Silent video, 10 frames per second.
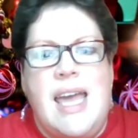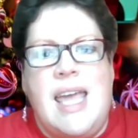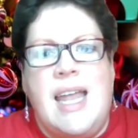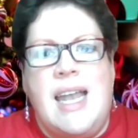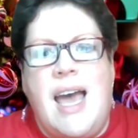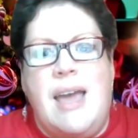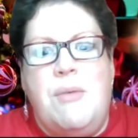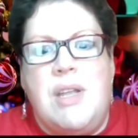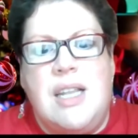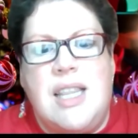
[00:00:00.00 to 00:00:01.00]
And
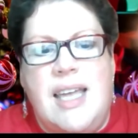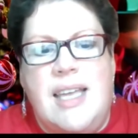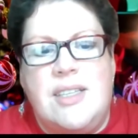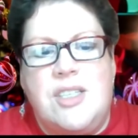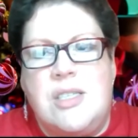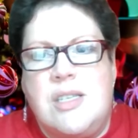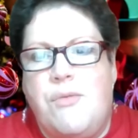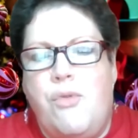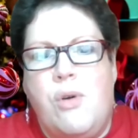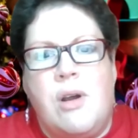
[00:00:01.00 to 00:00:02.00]
I would like just
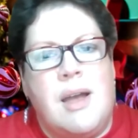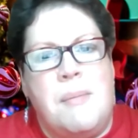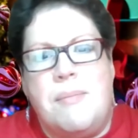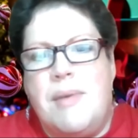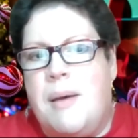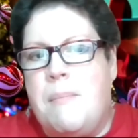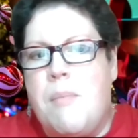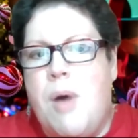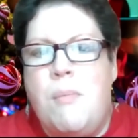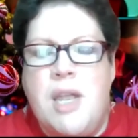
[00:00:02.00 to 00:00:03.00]
for a, a
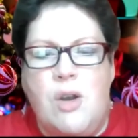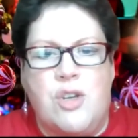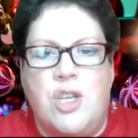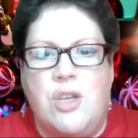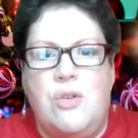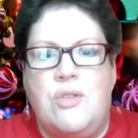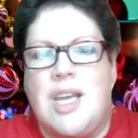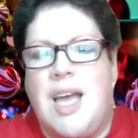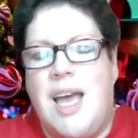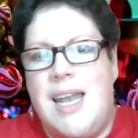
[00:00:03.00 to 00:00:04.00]
moment or two
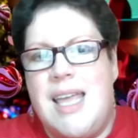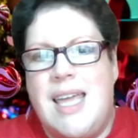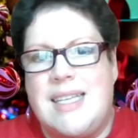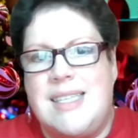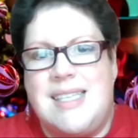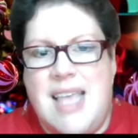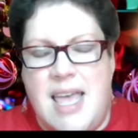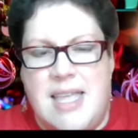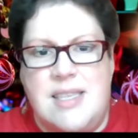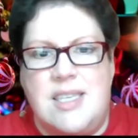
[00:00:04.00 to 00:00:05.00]
to kind of get a
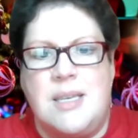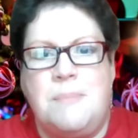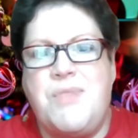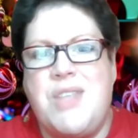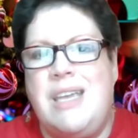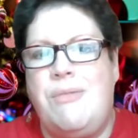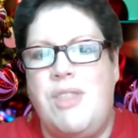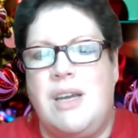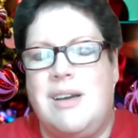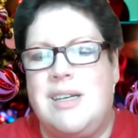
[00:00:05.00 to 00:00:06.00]
sense if
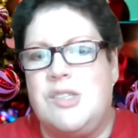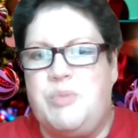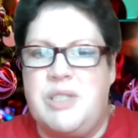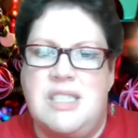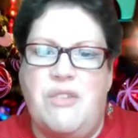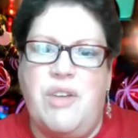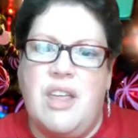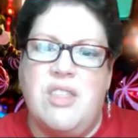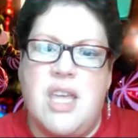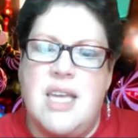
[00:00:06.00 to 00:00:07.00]
there are
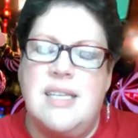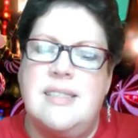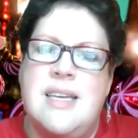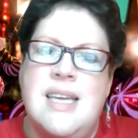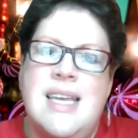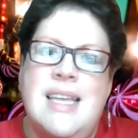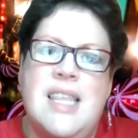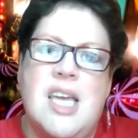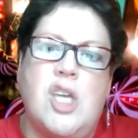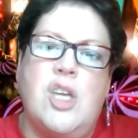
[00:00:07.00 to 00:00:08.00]
specific things
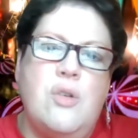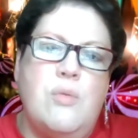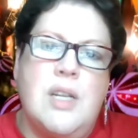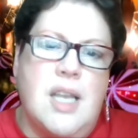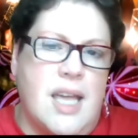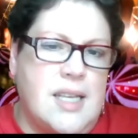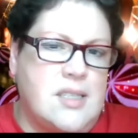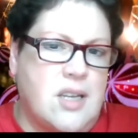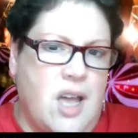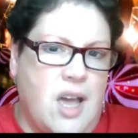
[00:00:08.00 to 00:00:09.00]
that you would like
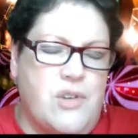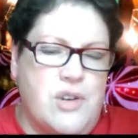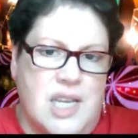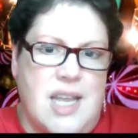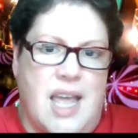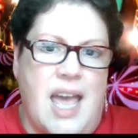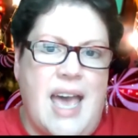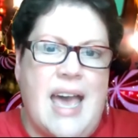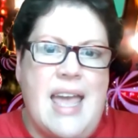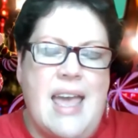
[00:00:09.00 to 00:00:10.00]
us to cover today.
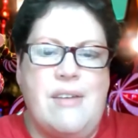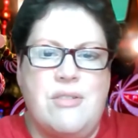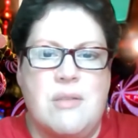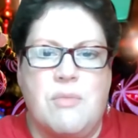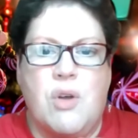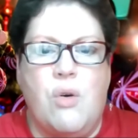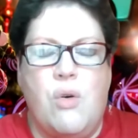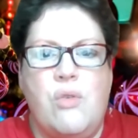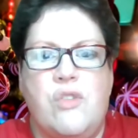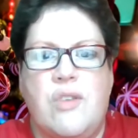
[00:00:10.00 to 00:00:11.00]
I have some
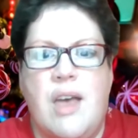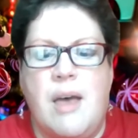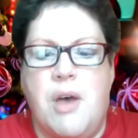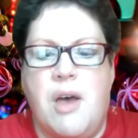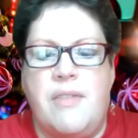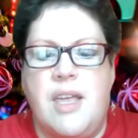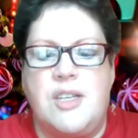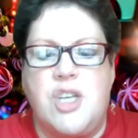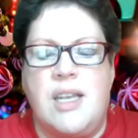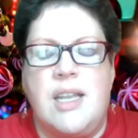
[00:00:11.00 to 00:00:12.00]
goals um, on the
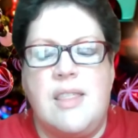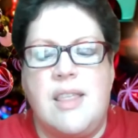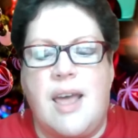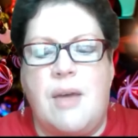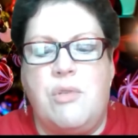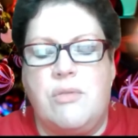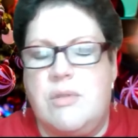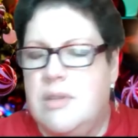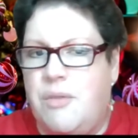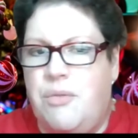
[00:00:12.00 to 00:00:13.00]
agenda that I will
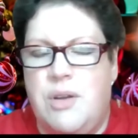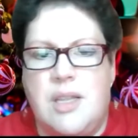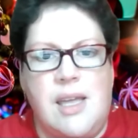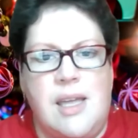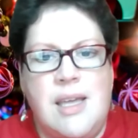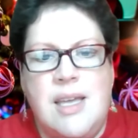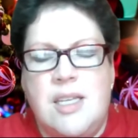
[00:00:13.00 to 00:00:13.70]
definitely